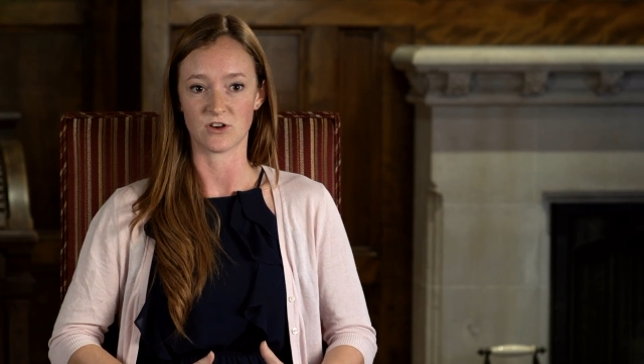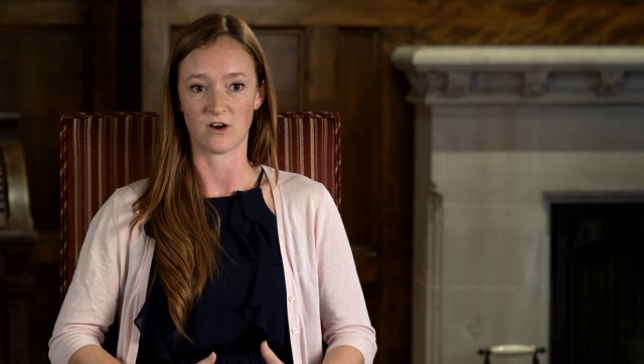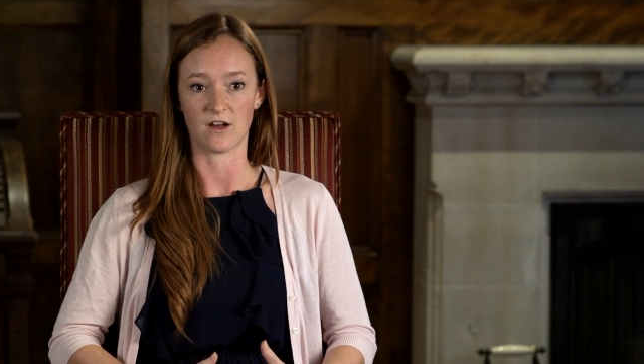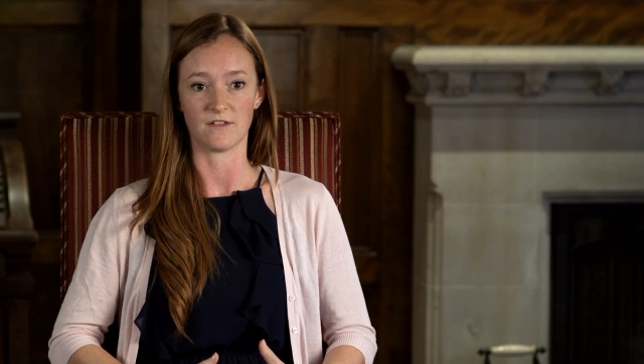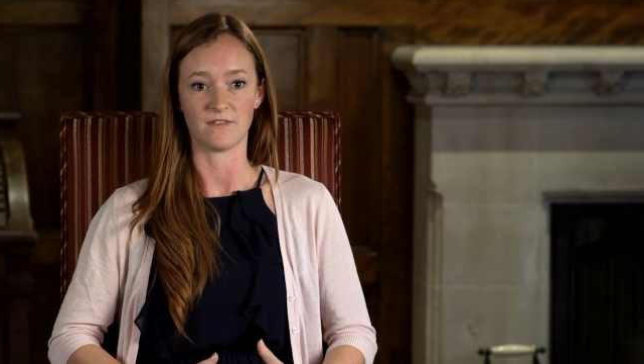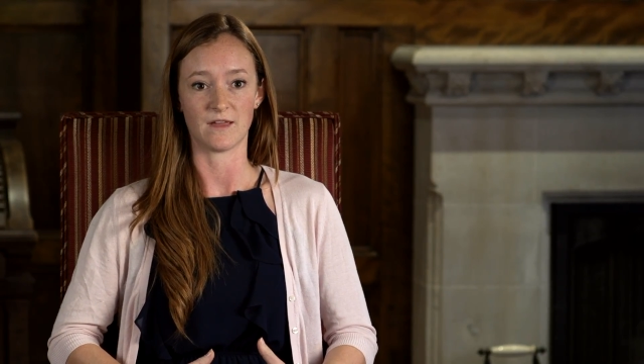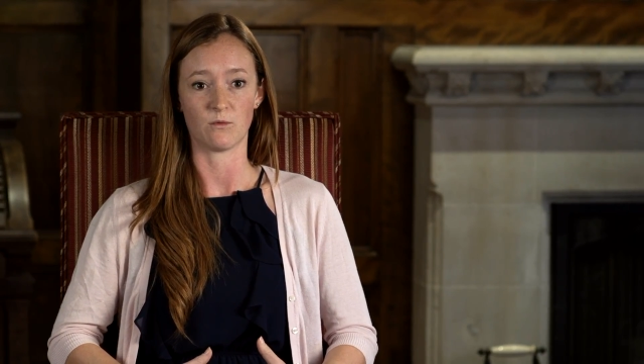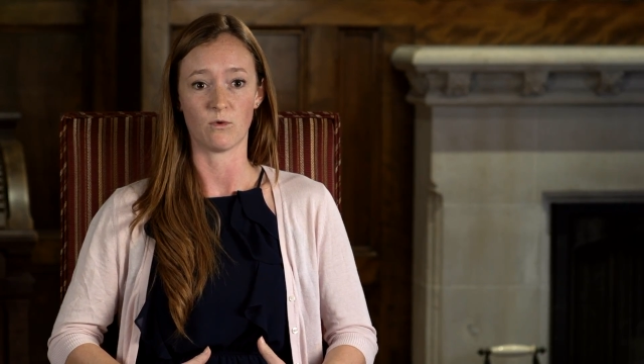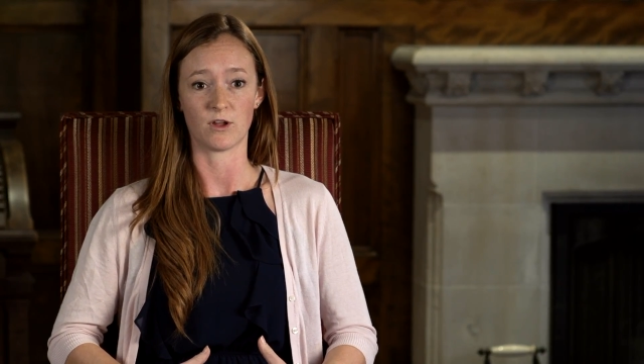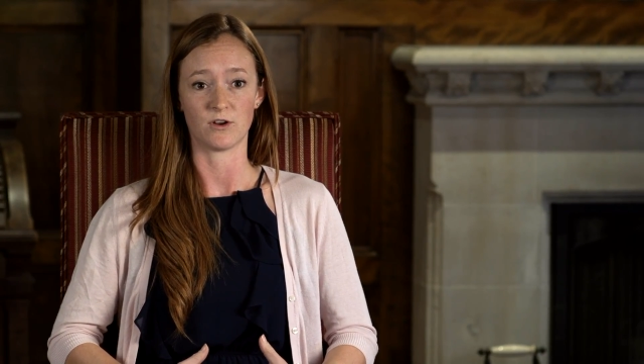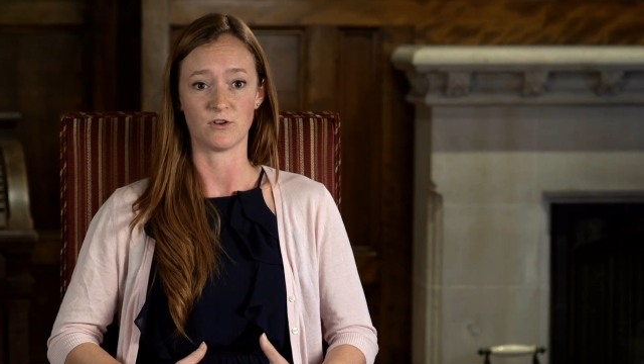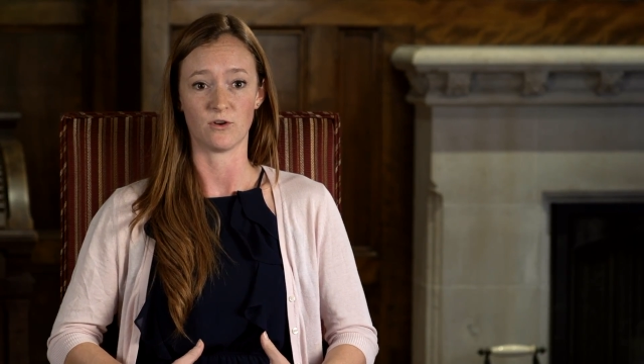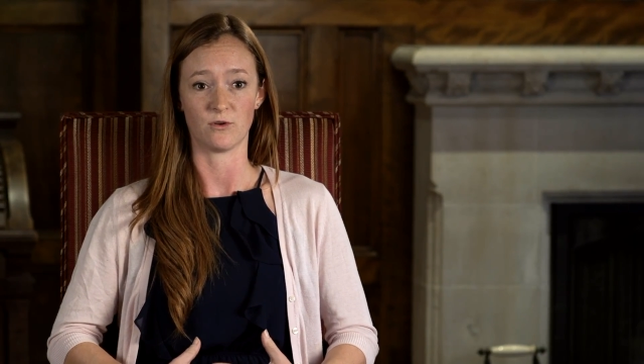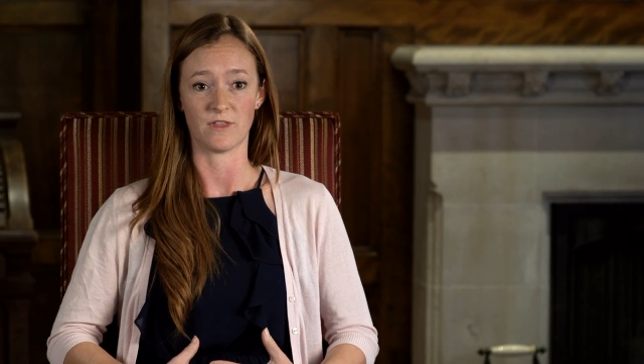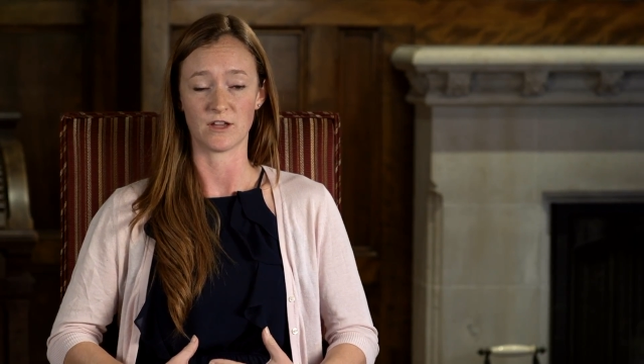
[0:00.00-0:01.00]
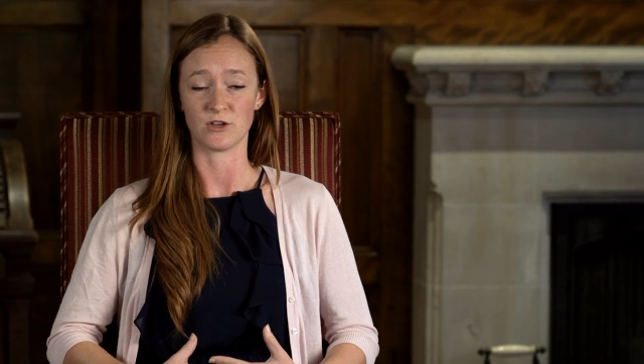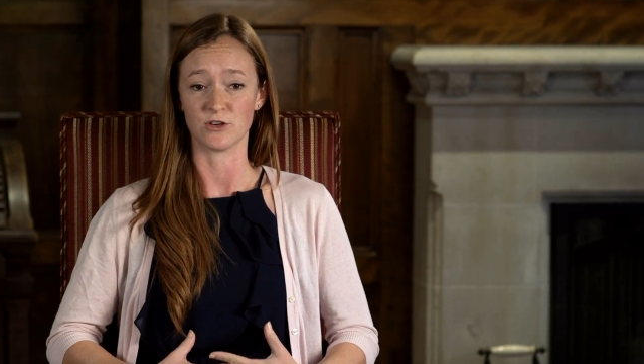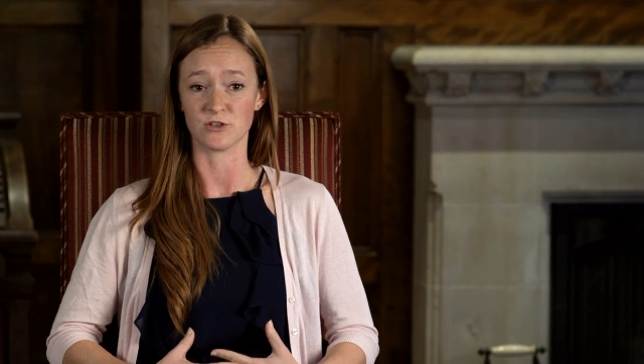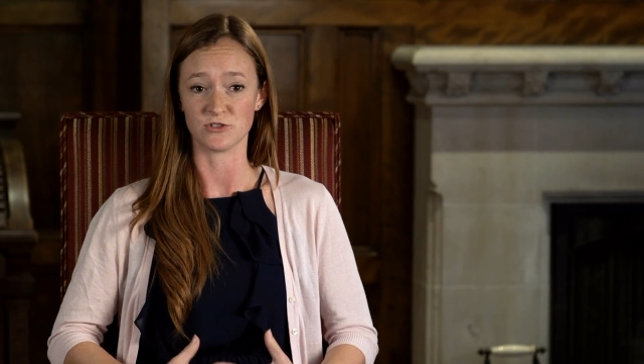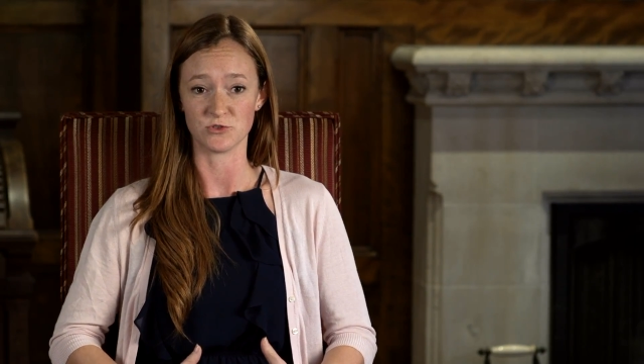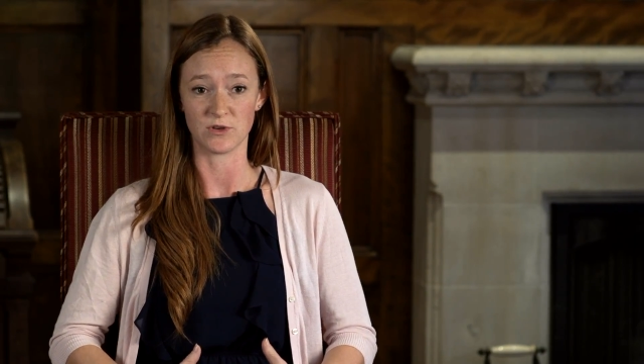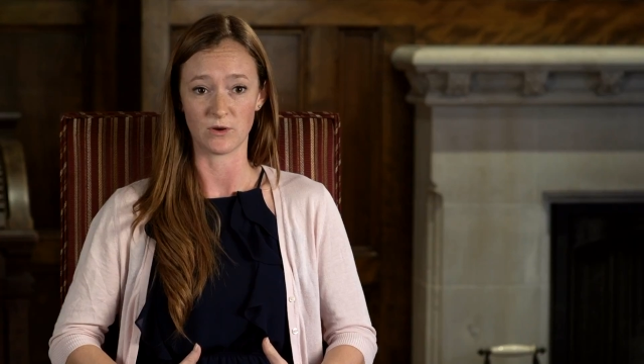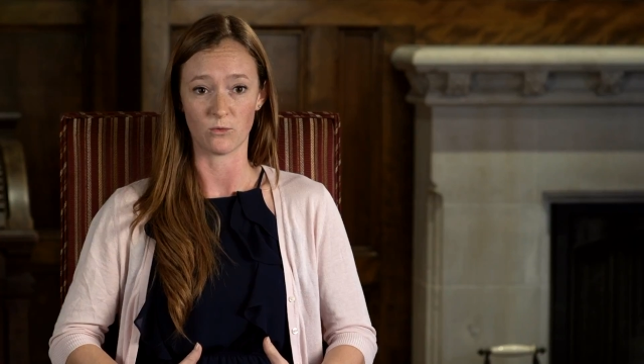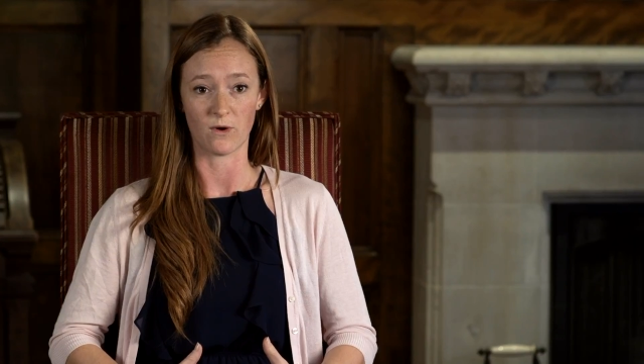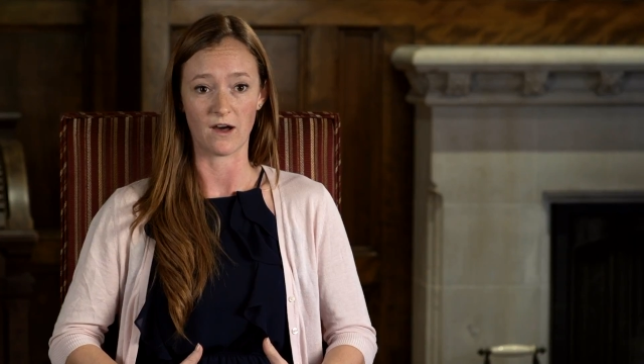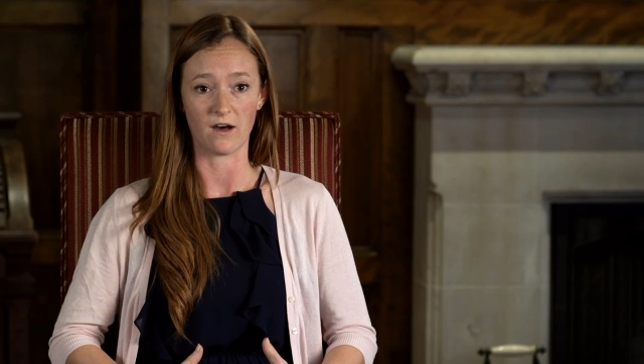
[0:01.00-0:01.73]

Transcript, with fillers: on, they want to know that you're doing